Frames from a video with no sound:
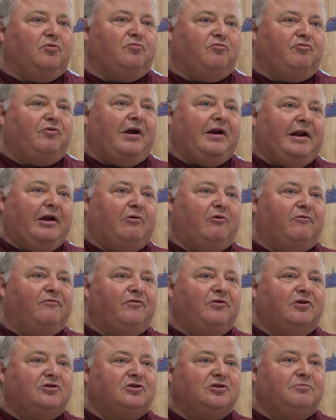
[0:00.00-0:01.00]
right now we're
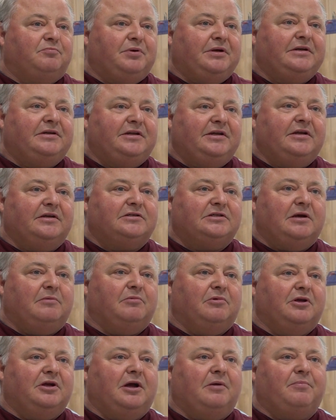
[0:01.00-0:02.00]
finishing the PT
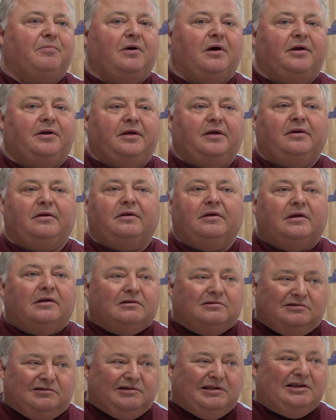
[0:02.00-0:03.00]
assembly up on it,
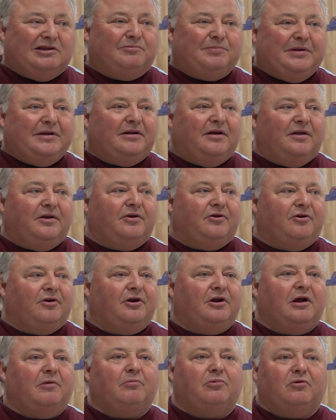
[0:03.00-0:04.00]
so it'll be done here
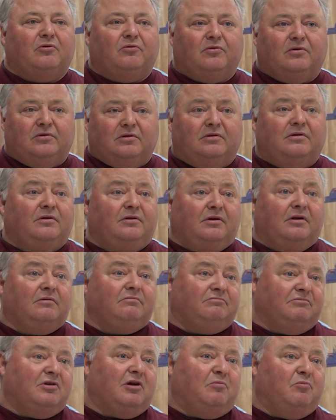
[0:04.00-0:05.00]
in a
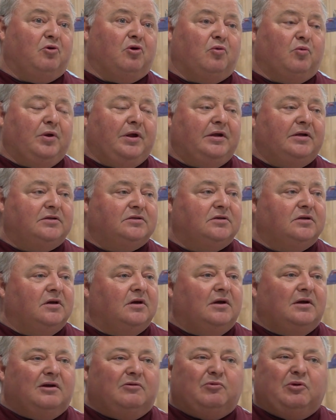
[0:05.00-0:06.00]
couple more weeks.
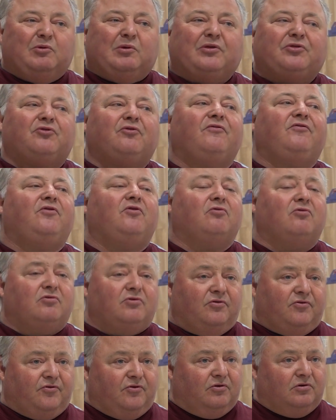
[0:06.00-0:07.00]
We went through fuel
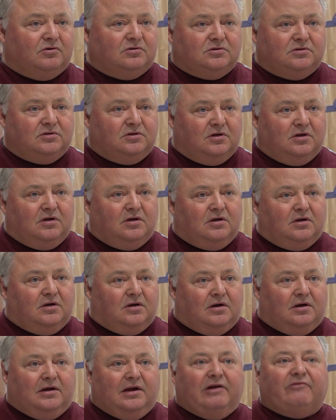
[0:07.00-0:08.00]
controls.
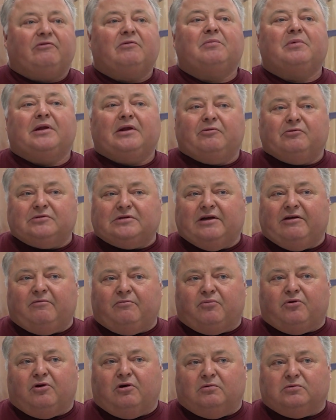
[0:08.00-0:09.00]
Everybody was
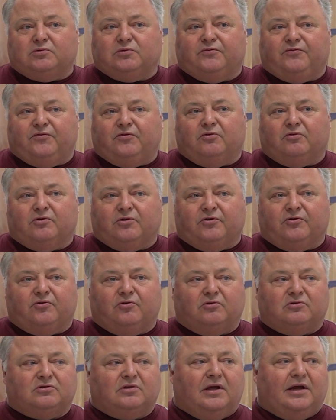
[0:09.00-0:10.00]
having problems with fuel
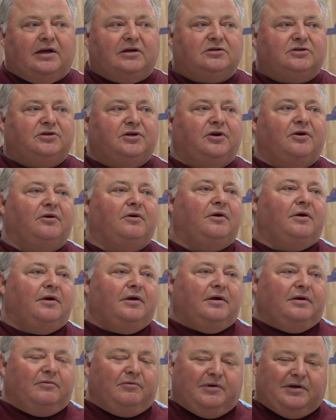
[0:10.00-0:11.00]
controls last year.
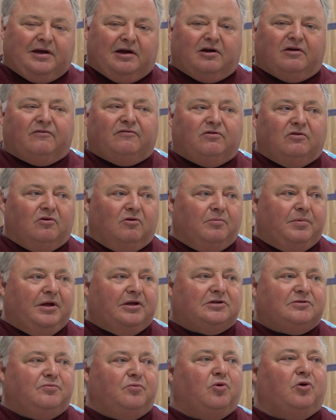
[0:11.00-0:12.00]
We got our flow
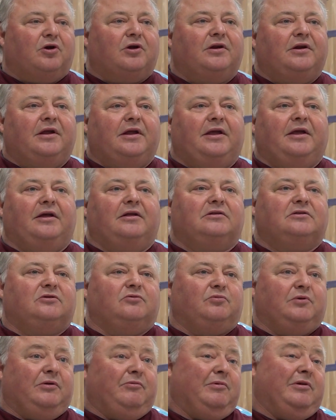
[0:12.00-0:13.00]
bench working again,
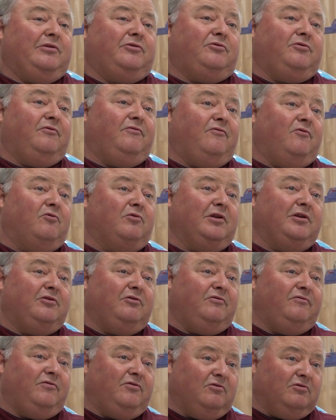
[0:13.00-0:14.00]
so we went through
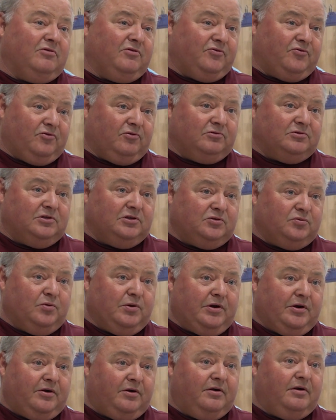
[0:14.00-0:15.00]
42 fuel controls this
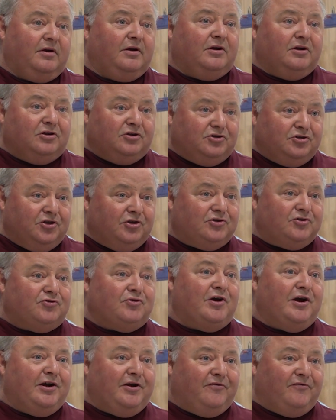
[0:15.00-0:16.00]
winter, just
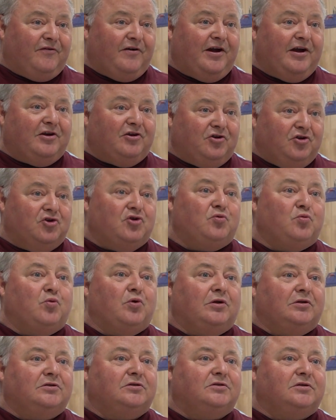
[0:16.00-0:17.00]
trying to find good
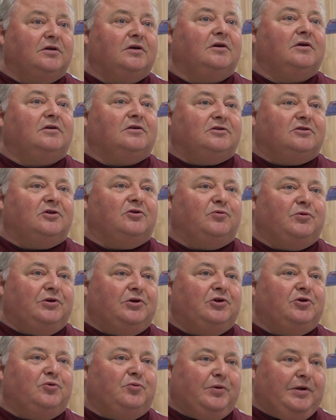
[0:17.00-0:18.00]
ones, so we
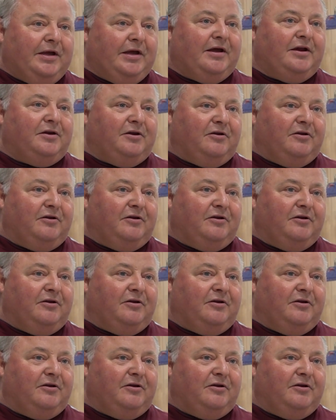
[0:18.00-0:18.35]
knew we had